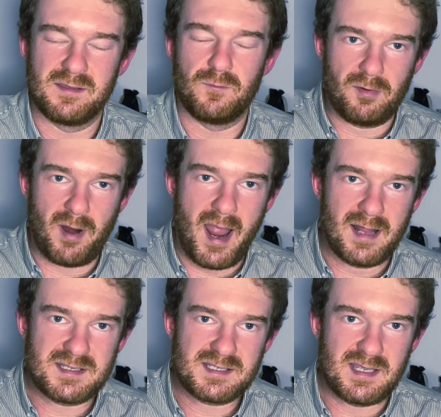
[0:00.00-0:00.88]
in the
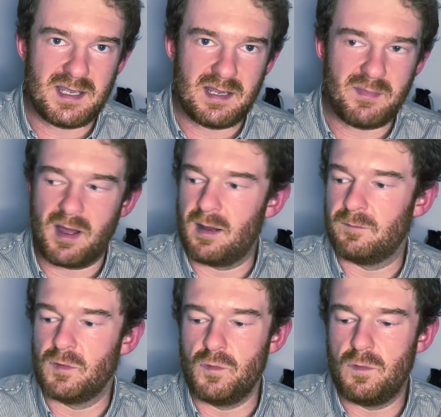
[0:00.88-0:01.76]
grand scheme
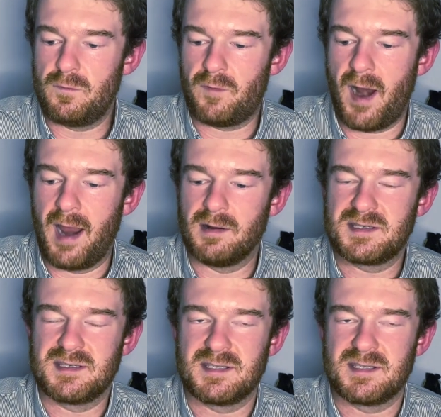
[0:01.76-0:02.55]
of oud fragrances,